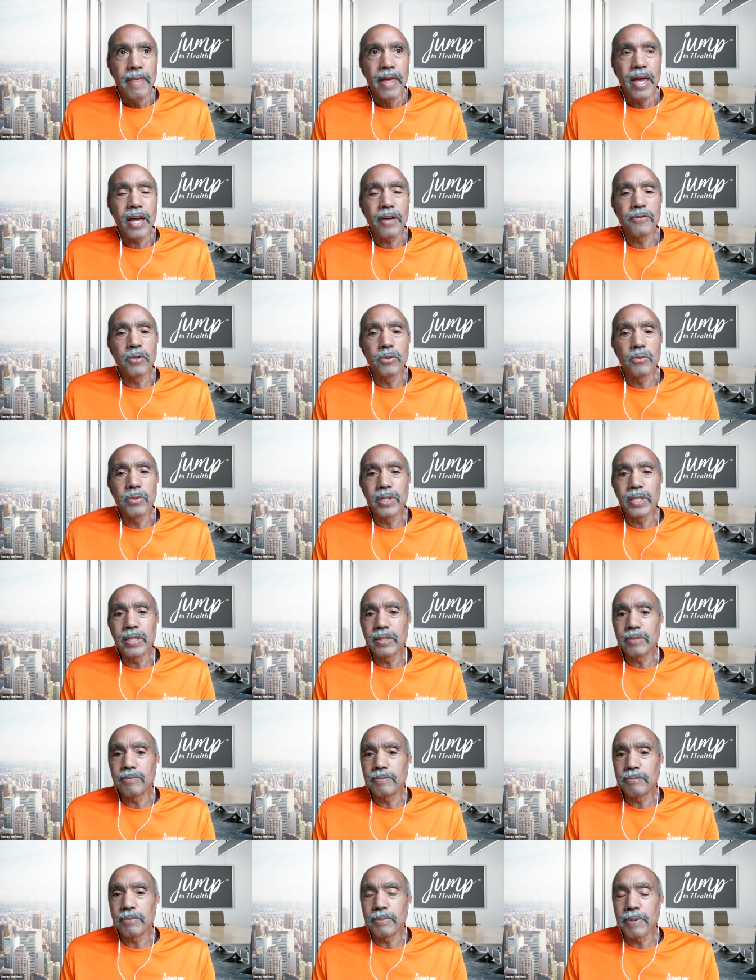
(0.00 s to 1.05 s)
have you
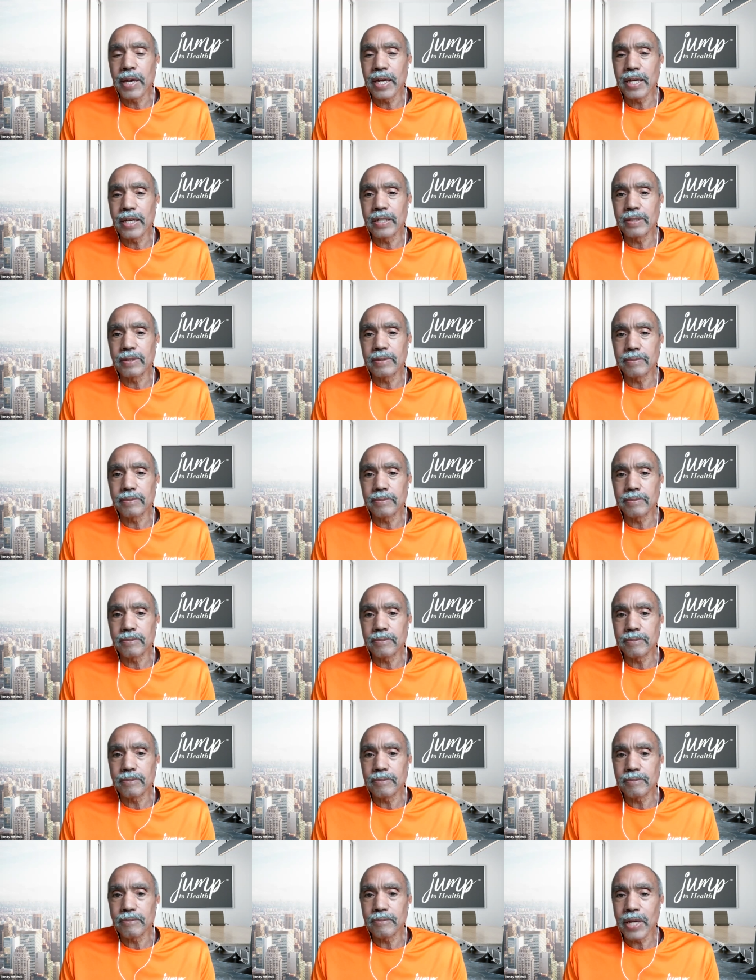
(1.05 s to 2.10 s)
really pay,
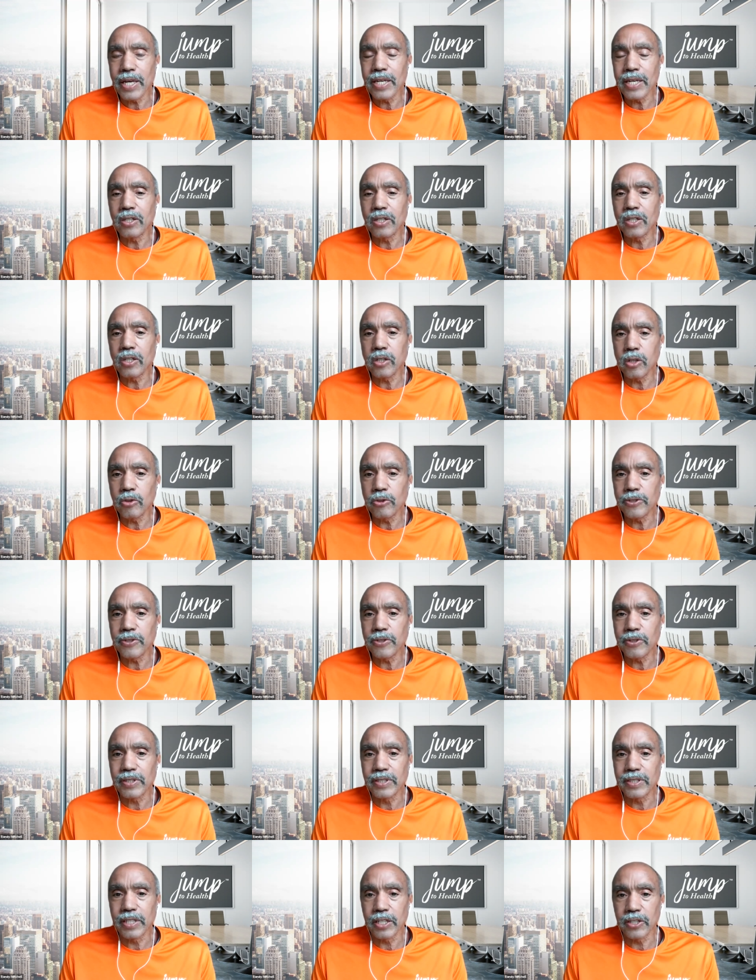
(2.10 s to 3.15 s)
pay
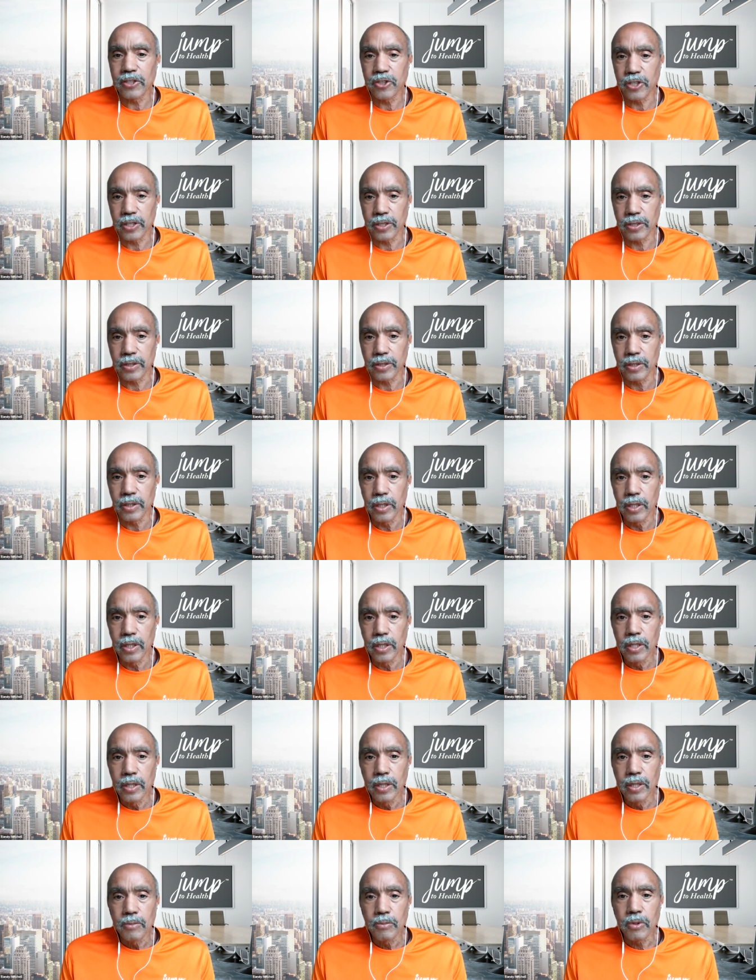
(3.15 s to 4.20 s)
closer attention
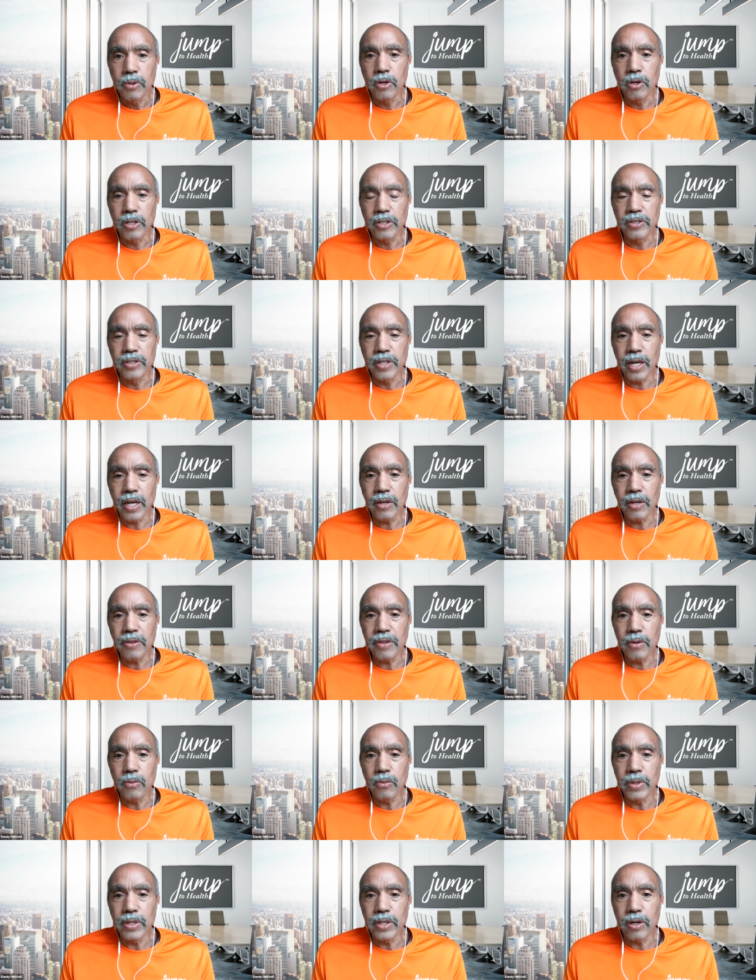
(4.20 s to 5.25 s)
because now
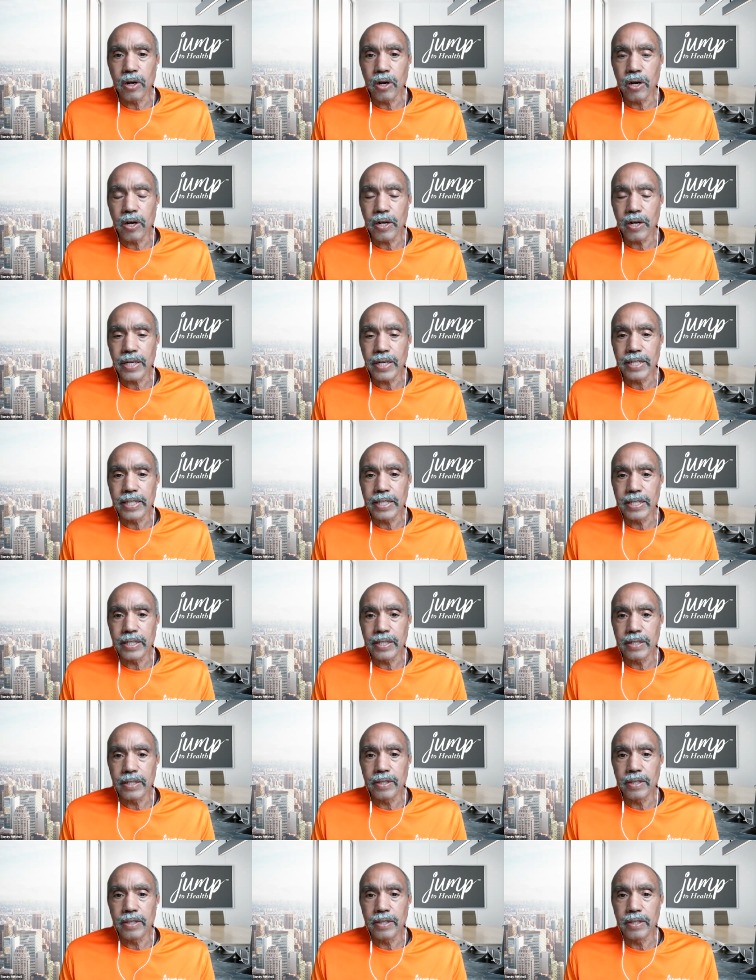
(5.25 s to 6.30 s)
that we are
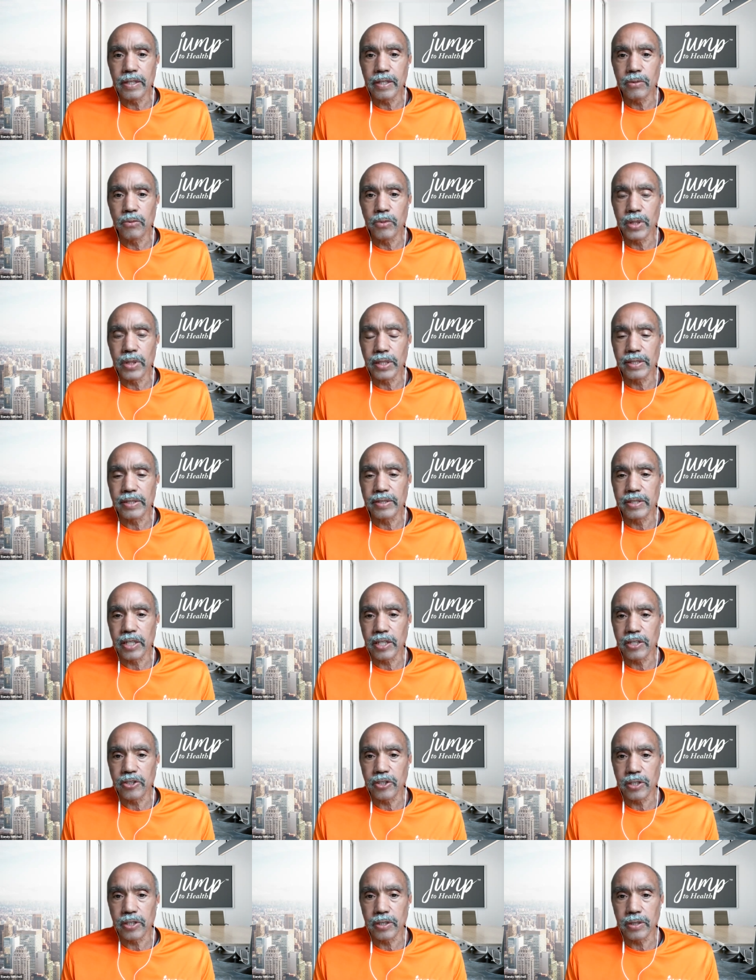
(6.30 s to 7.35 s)
in the
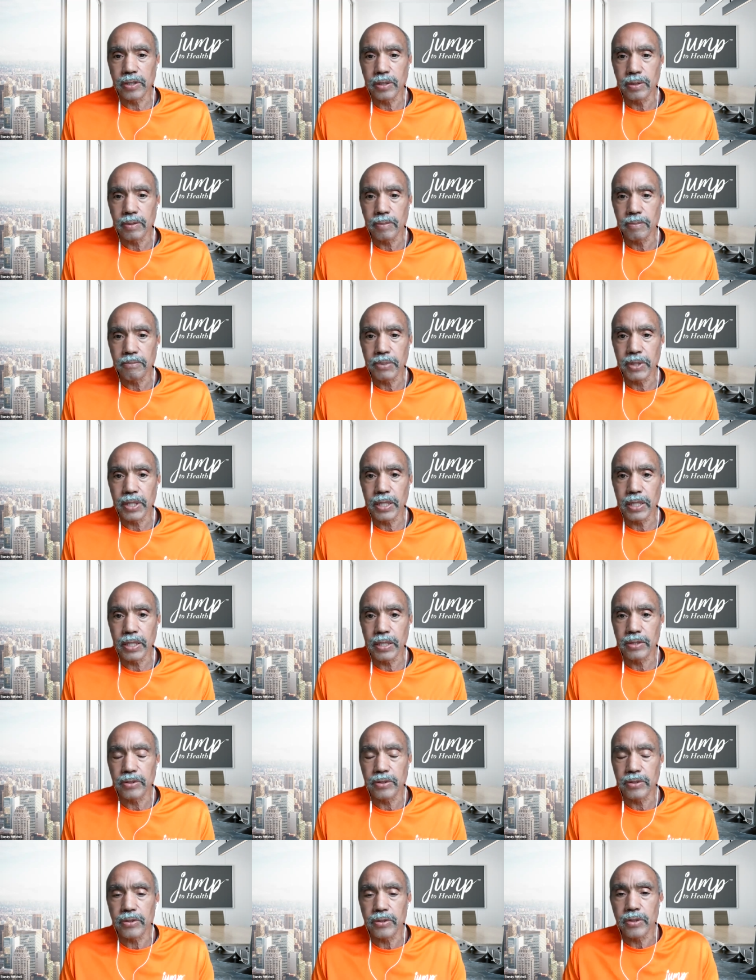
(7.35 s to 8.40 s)
realization
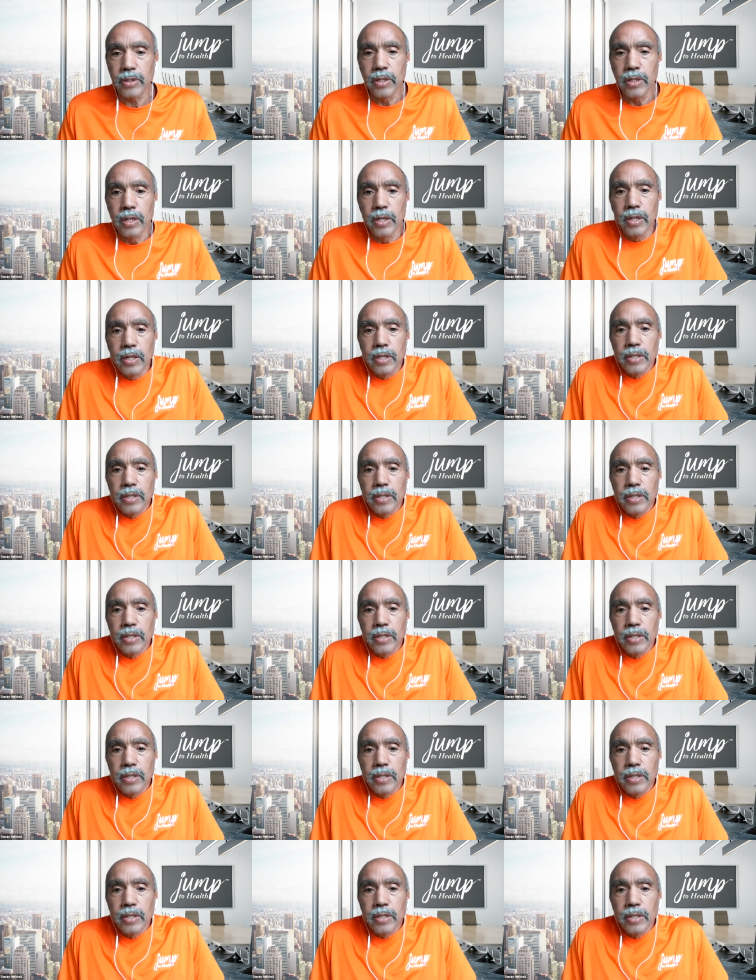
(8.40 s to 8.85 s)
piece,